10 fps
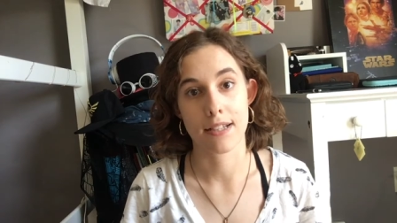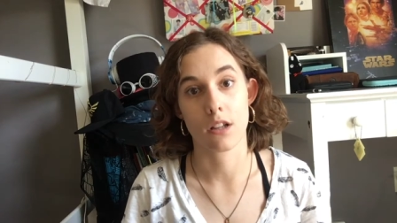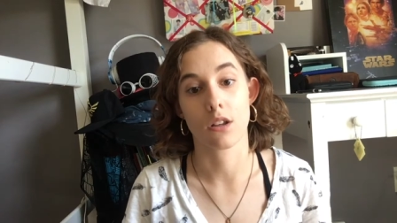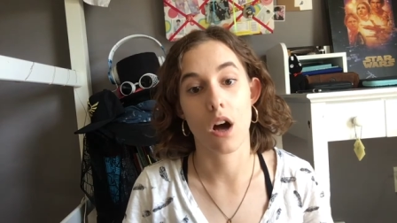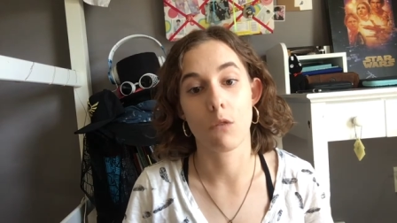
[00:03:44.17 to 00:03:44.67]

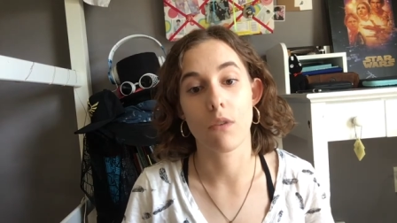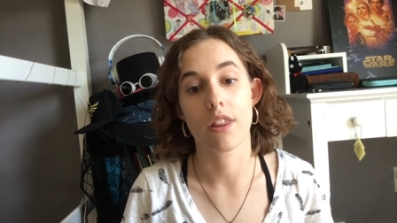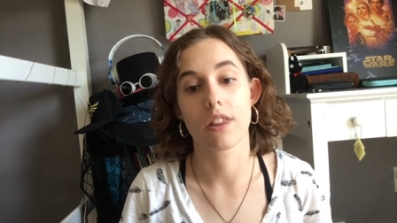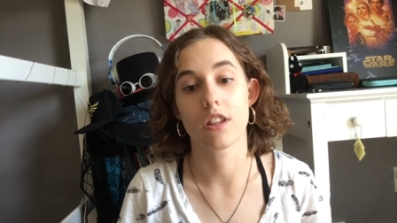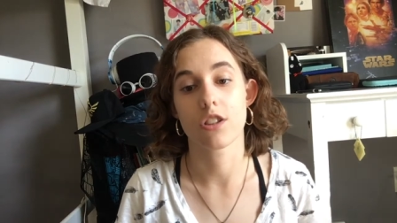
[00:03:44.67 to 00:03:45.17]
along with
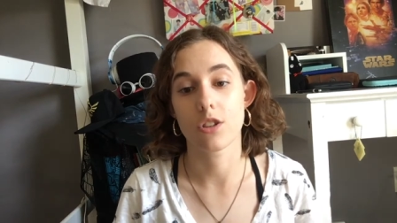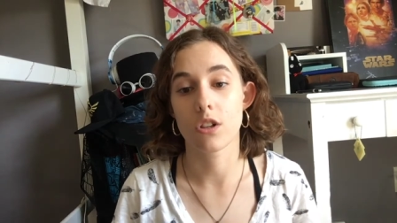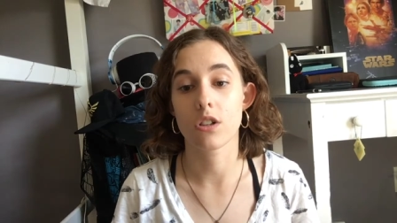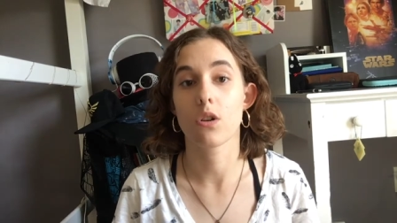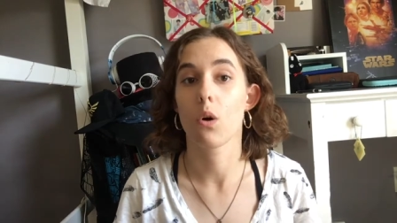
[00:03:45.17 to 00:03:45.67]

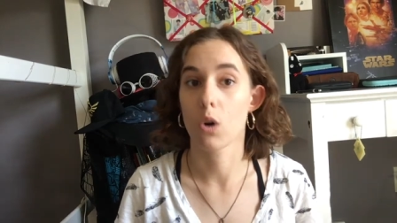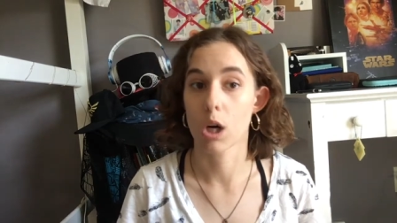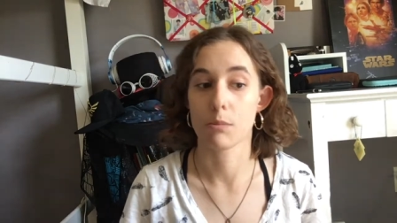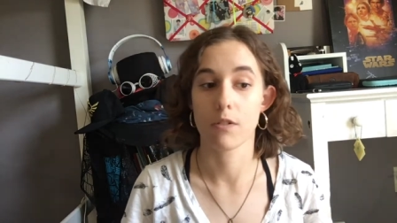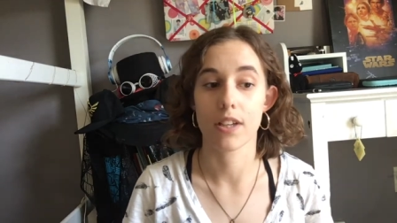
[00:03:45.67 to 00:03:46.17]
certain horror
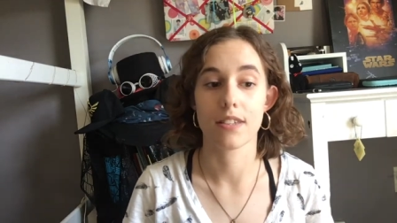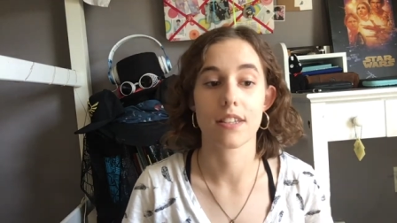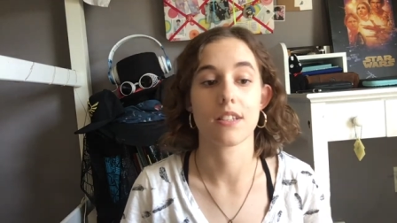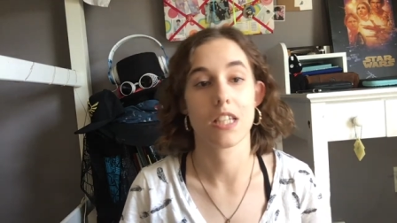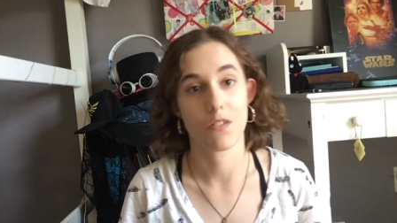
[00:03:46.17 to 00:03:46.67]
movies
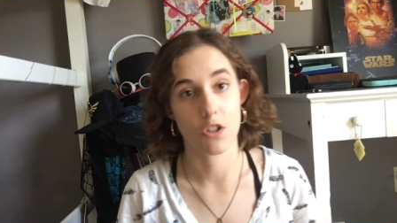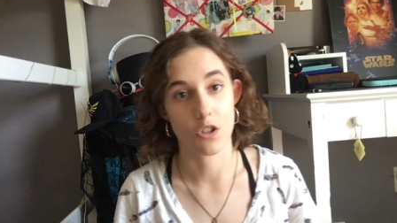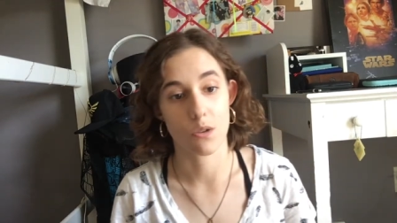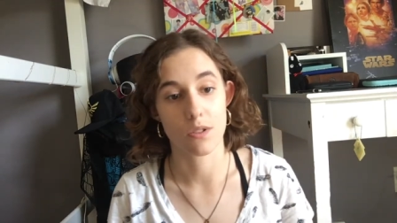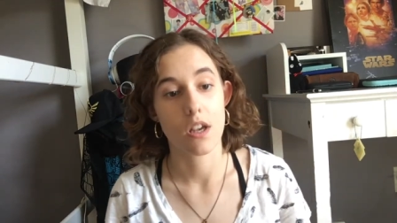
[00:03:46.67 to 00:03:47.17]
and TV
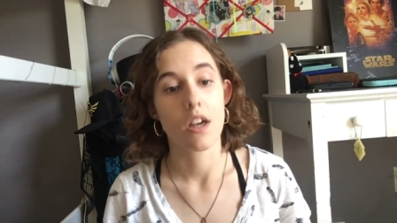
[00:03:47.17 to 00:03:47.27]
shows,